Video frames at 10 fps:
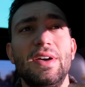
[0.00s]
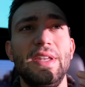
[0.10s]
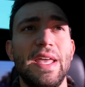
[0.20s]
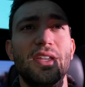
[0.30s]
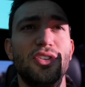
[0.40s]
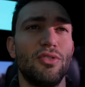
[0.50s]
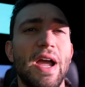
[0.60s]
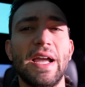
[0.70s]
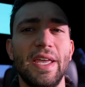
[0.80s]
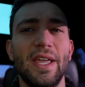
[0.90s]
done any
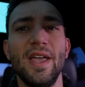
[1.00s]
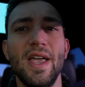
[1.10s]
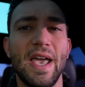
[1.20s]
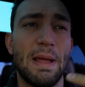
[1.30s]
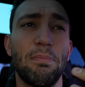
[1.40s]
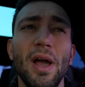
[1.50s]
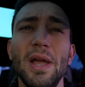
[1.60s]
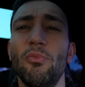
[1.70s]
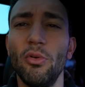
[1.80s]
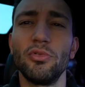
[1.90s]
tracking, and I
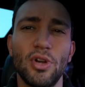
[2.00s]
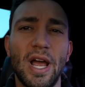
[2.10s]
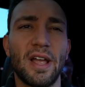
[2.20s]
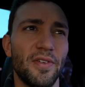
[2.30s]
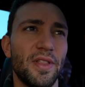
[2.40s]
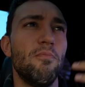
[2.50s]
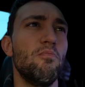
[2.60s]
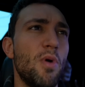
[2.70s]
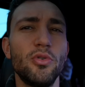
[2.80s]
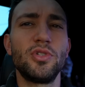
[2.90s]
probably won't track for the
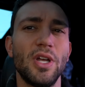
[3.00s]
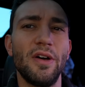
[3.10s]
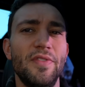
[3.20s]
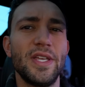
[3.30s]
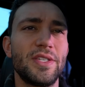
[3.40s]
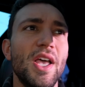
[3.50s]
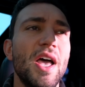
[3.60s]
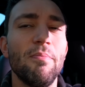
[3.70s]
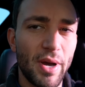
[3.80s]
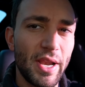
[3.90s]
most of this,
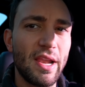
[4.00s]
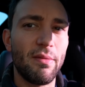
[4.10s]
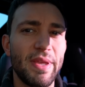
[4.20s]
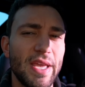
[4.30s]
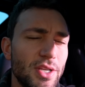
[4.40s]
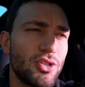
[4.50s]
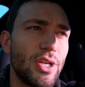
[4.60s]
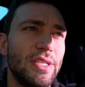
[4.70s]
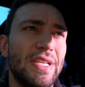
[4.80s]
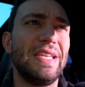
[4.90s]
but it'll be
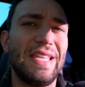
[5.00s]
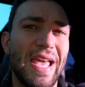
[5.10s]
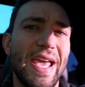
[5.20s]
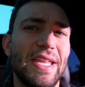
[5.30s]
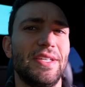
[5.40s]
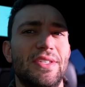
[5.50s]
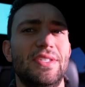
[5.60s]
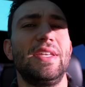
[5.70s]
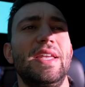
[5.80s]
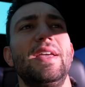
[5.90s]
interesting today to
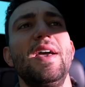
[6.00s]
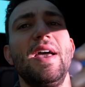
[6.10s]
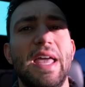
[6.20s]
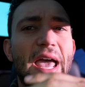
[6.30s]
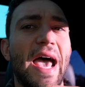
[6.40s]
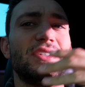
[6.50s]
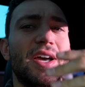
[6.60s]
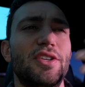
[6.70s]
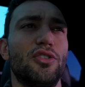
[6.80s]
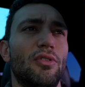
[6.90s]
see as
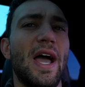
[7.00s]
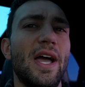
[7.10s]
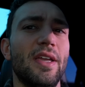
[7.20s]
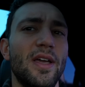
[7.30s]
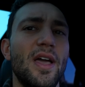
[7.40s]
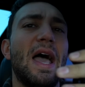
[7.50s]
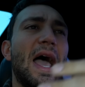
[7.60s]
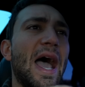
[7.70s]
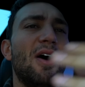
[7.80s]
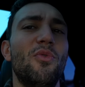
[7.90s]
I track
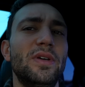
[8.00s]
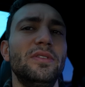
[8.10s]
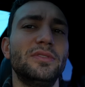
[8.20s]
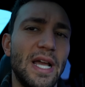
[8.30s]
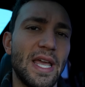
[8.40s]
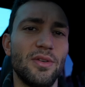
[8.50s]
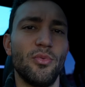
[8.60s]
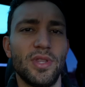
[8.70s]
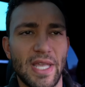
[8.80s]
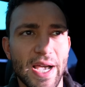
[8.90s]
how we land
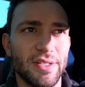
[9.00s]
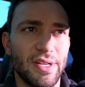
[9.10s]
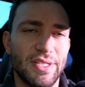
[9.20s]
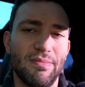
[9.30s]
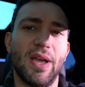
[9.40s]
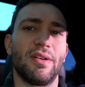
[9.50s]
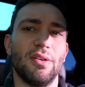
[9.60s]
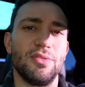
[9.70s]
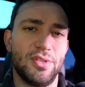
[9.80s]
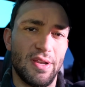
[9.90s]
with calories and
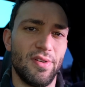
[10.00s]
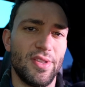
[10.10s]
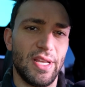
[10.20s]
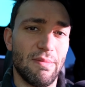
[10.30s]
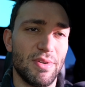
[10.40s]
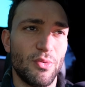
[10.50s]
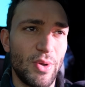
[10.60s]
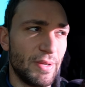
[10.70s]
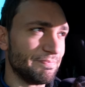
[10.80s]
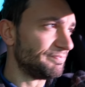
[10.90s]
macros and everything in
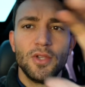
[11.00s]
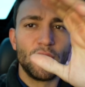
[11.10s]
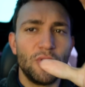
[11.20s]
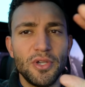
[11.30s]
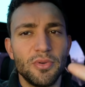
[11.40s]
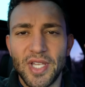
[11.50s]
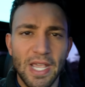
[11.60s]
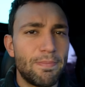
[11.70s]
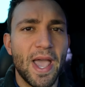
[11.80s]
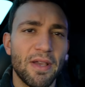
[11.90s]
between. So you
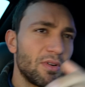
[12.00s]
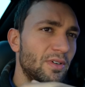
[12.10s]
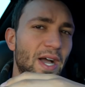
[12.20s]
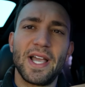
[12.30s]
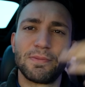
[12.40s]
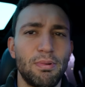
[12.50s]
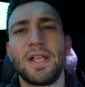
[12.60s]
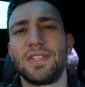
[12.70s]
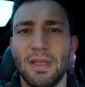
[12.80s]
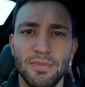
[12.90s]
kick back, relax,
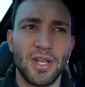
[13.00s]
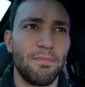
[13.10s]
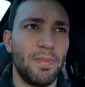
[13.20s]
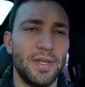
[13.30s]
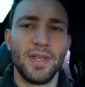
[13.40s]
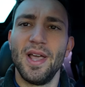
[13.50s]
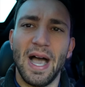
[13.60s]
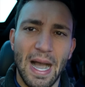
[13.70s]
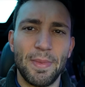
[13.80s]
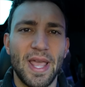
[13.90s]
press the thumbs up button.
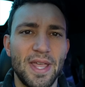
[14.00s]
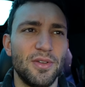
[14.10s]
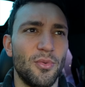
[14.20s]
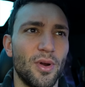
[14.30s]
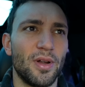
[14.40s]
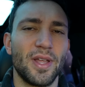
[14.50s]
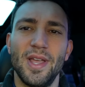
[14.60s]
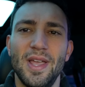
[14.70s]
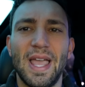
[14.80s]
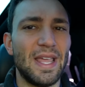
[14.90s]
I'm gonna head to work
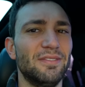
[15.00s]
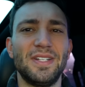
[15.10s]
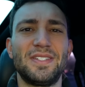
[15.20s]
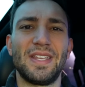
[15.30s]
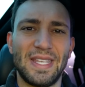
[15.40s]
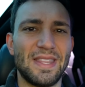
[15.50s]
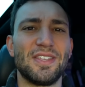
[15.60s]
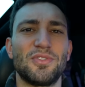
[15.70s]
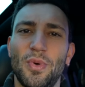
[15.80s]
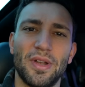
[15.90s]
and let's get
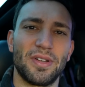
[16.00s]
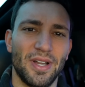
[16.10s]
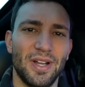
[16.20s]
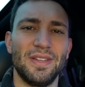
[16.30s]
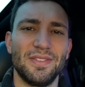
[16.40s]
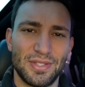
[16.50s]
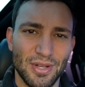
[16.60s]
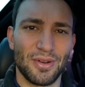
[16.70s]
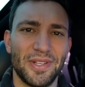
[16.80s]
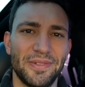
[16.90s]
this winter cut
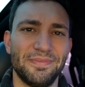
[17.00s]
started.